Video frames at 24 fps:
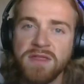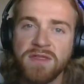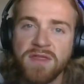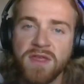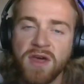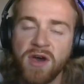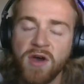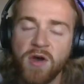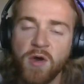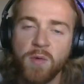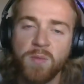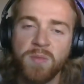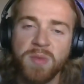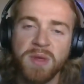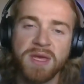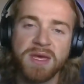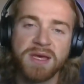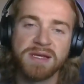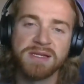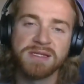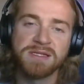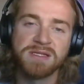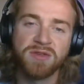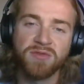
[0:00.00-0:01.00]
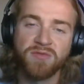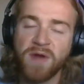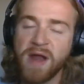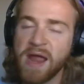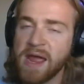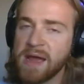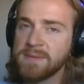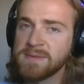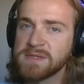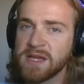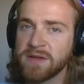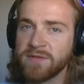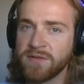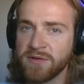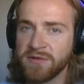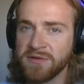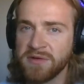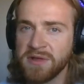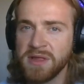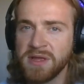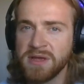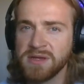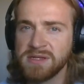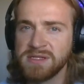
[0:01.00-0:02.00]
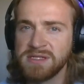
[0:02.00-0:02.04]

though, because the Rams have a really good